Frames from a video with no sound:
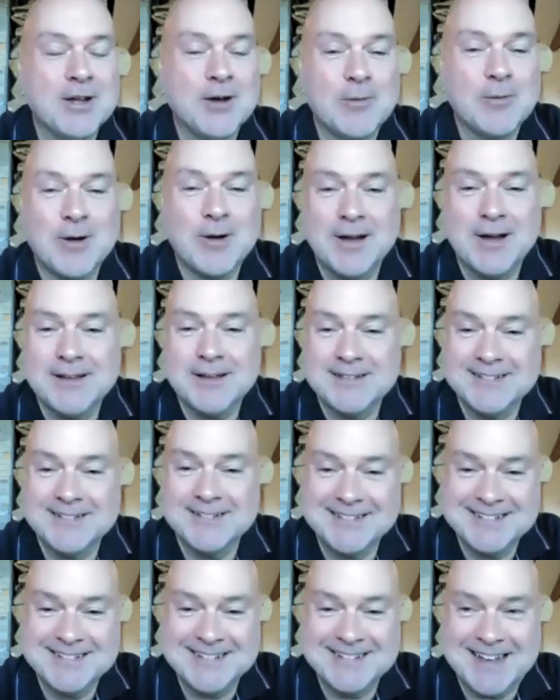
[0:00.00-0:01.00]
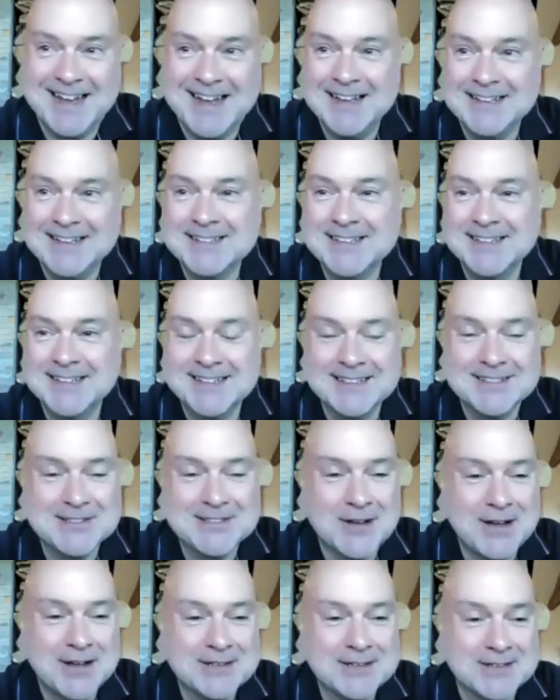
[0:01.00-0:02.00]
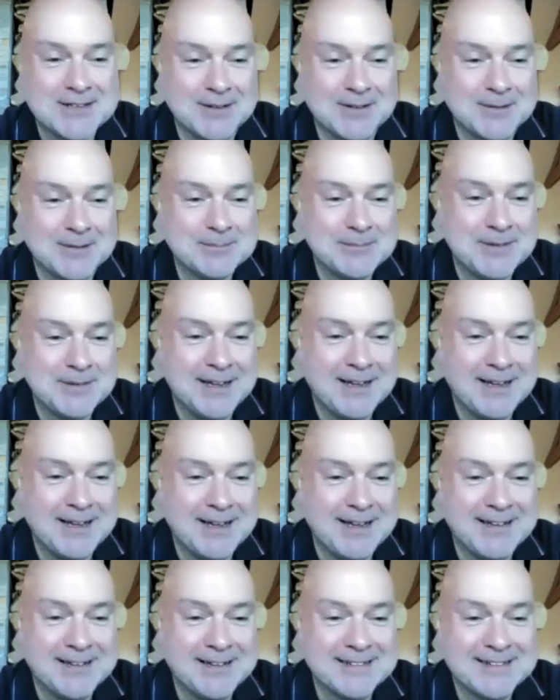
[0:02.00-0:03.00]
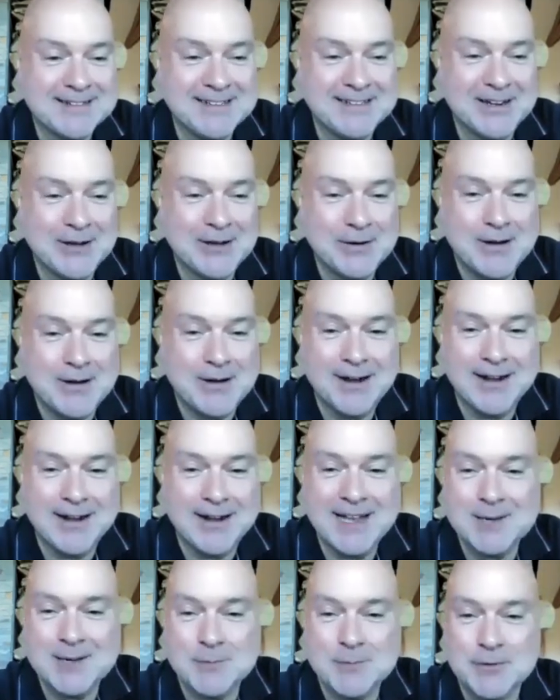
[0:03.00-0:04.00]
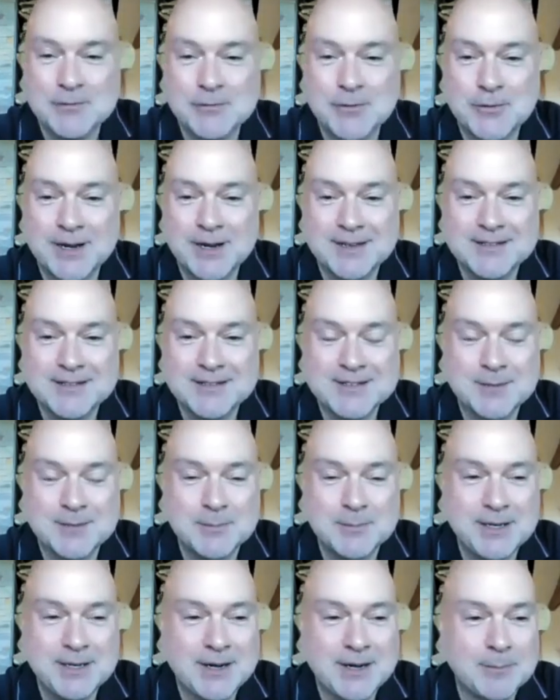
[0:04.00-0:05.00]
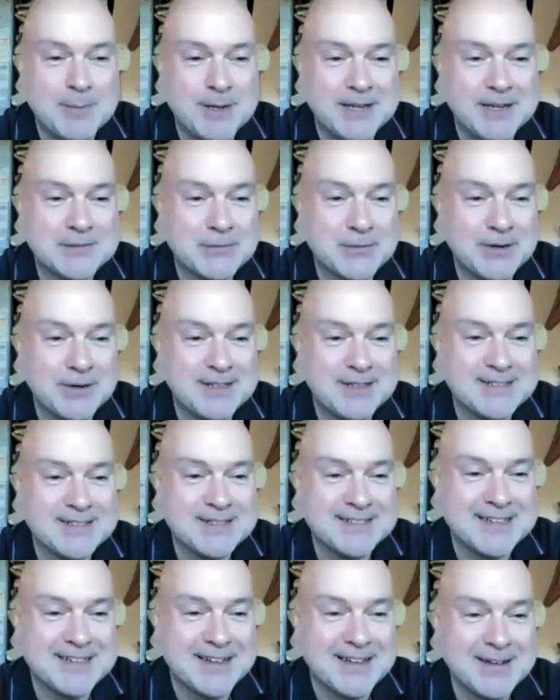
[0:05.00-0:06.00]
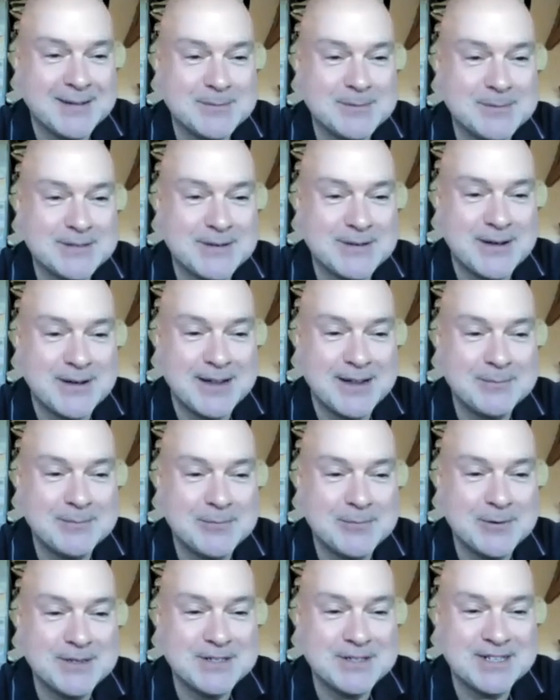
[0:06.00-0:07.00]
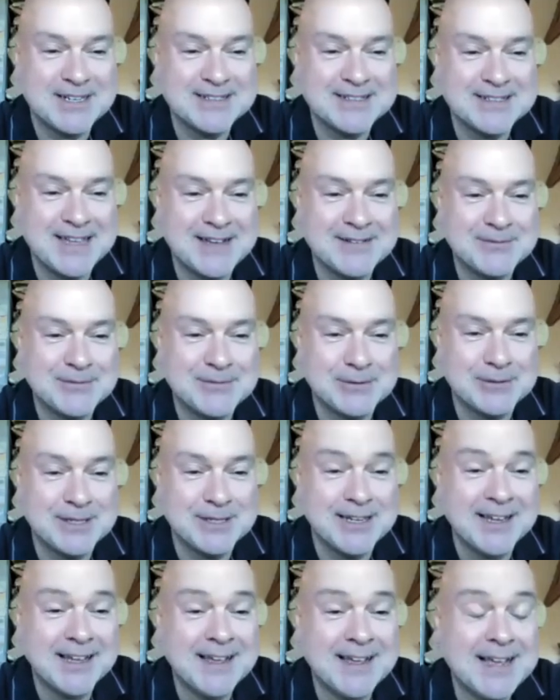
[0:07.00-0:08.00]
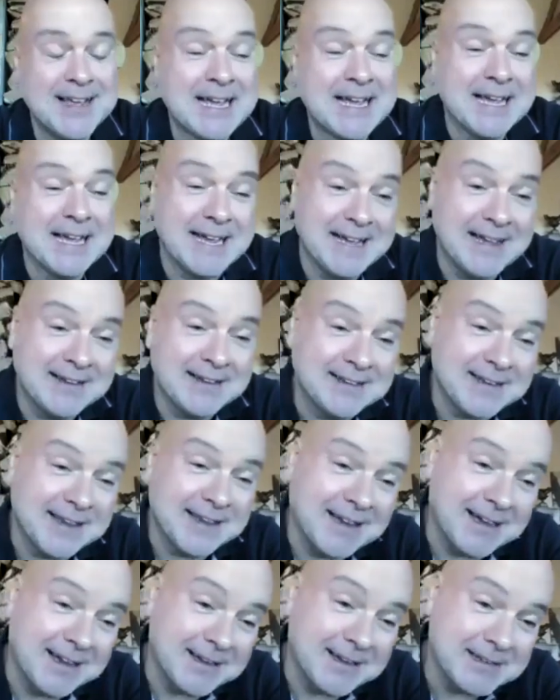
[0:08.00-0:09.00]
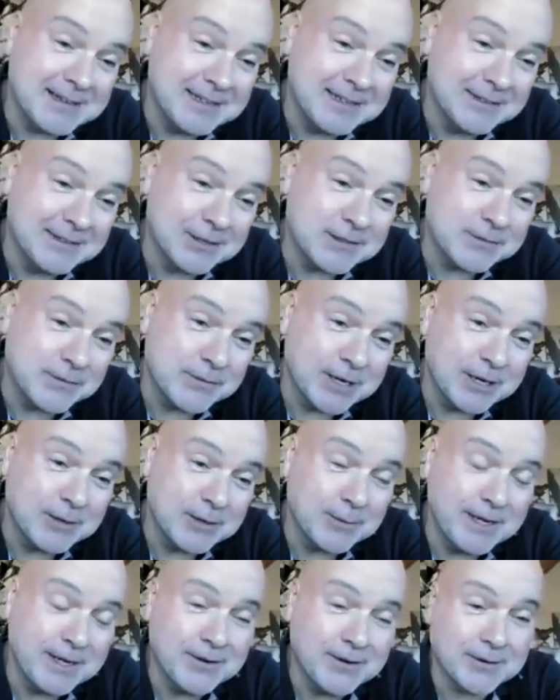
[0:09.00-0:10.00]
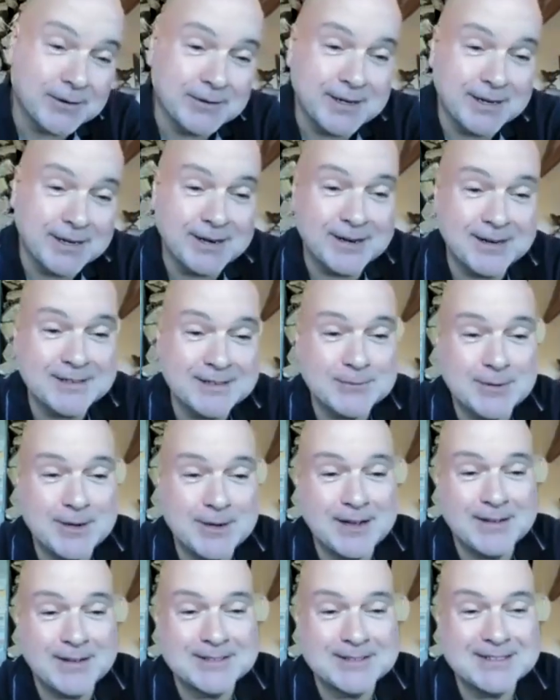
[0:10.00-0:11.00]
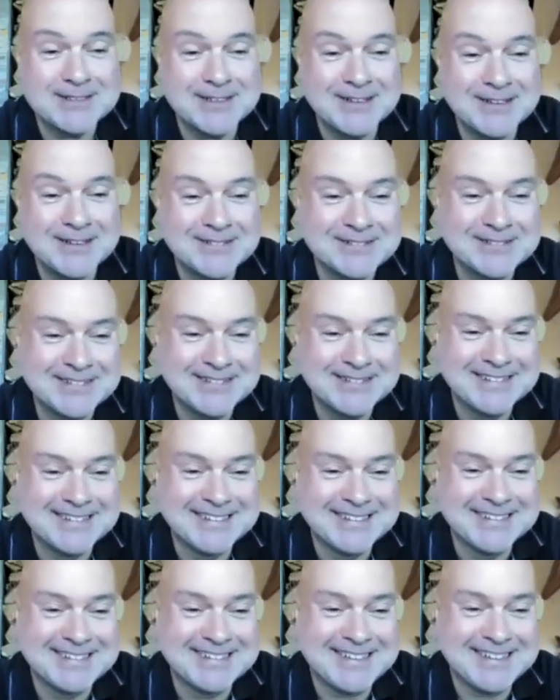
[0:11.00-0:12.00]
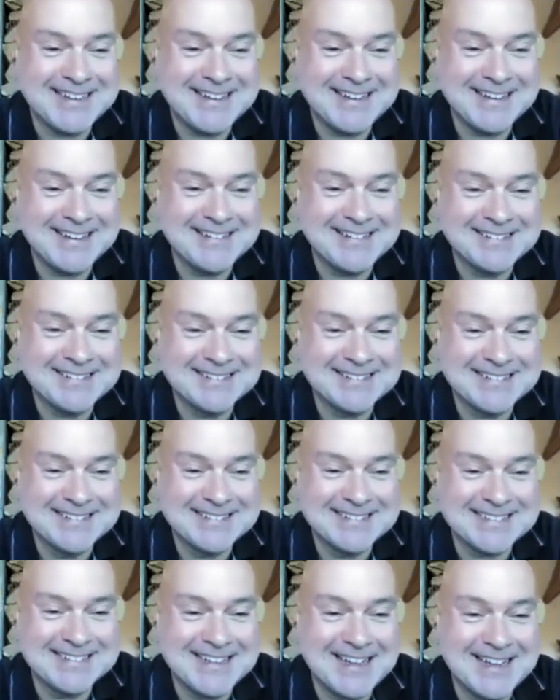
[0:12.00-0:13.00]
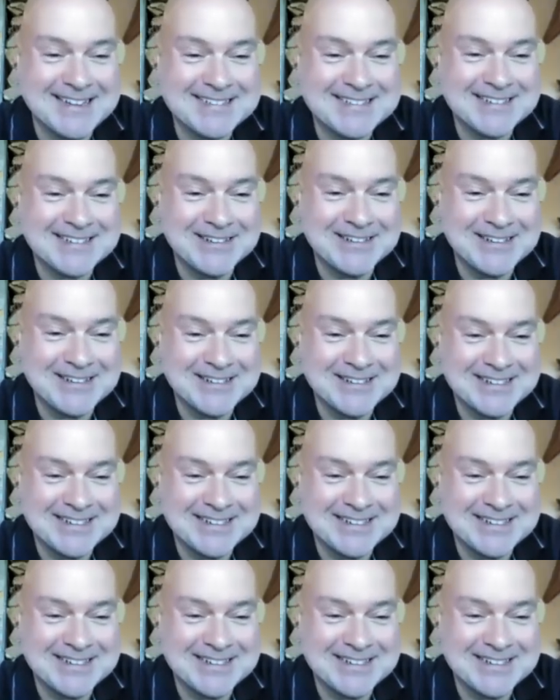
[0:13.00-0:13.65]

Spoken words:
what? I think it's awesome. Our animal friends can be our best friends at times, so I appreciate that fully. And he looks very regal there as well, so it's a nice look.